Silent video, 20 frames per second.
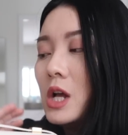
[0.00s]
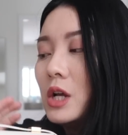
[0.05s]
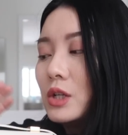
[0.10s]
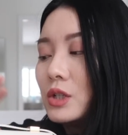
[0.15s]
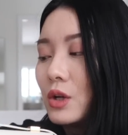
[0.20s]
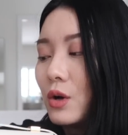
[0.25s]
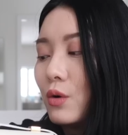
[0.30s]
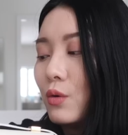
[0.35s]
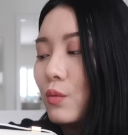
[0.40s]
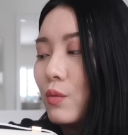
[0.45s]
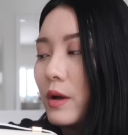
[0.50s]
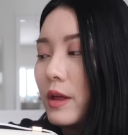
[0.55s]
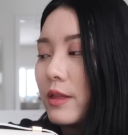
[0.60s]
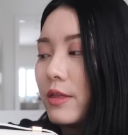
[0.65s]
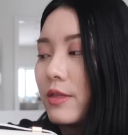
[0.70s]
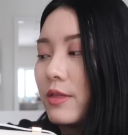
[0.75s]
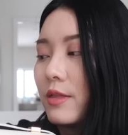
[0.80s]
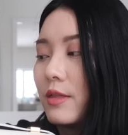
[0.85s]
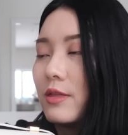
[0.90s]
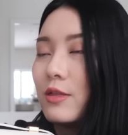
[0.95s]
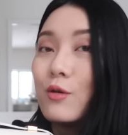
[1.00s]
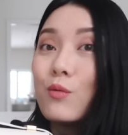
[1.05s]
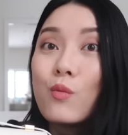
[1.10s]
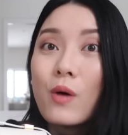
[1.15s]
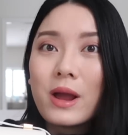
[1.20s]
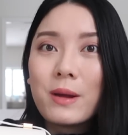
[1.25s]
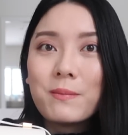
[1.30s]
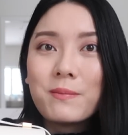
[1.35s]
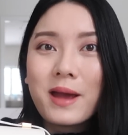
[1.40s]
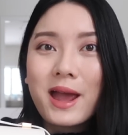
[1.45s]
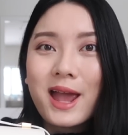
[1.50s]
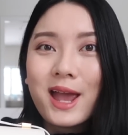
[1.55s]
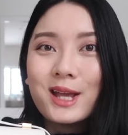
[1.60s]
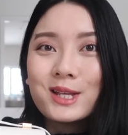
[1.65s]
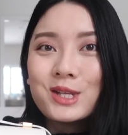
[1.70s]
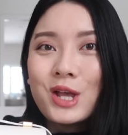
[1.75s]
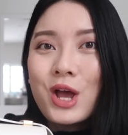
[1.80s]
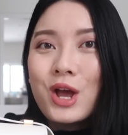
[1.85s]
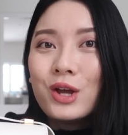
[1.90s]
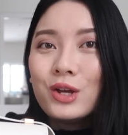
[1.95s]
So with the white
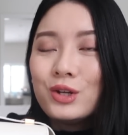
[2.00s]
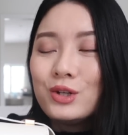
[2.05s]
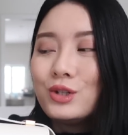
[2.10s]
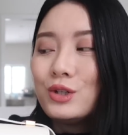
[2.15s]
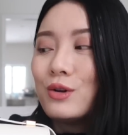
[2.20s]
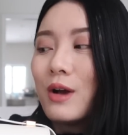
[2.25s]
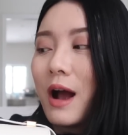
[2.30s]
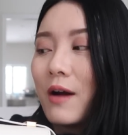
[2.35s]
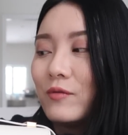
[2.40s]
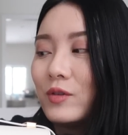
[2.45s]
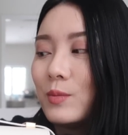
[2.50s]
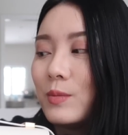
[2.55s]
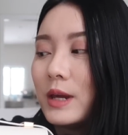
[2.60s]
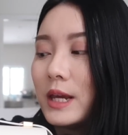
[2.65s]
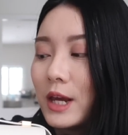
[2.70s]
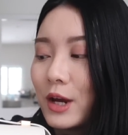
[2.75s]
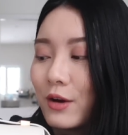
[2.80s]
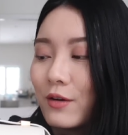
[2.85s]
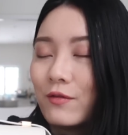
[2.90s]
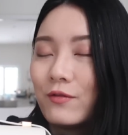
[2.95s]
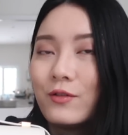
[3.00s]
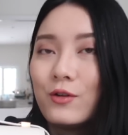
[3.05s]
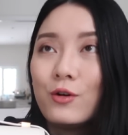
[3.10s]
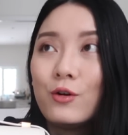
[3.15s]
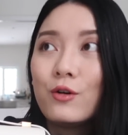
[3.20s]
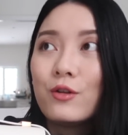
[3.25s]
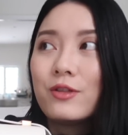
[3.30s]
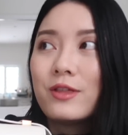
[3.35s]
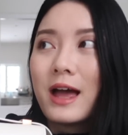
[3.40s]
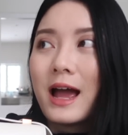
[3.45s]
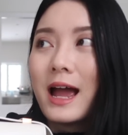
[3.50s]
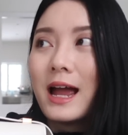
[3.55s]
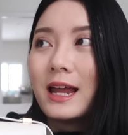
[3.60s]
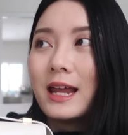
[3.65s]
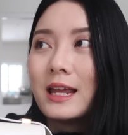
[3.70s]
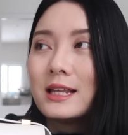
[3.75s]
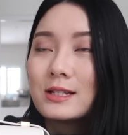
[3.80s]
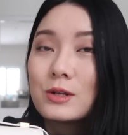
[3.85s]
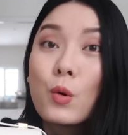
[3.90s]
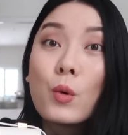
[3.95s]
bags, you do have to be careful that
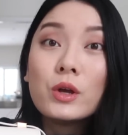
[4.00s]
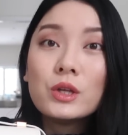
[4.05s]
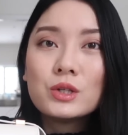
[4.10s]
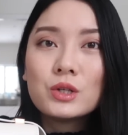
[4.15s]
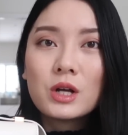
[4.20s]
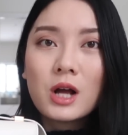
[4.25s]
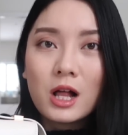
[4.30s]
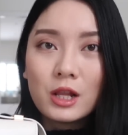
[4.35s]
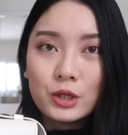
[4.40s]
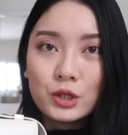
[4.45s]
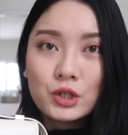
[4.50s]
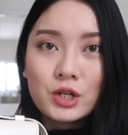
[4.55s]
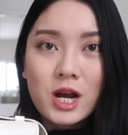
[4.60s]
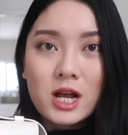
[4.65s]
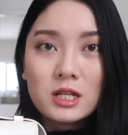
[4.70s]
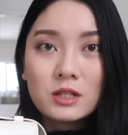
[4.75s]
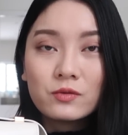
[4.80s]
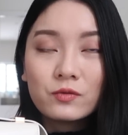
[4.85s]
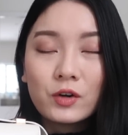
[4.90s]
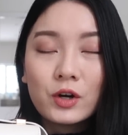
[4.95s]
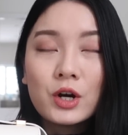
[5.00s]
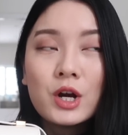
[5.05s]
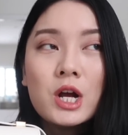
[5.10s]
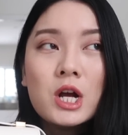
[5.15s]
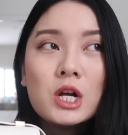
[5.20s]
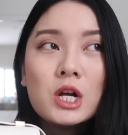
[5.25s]
it's going to color transfer.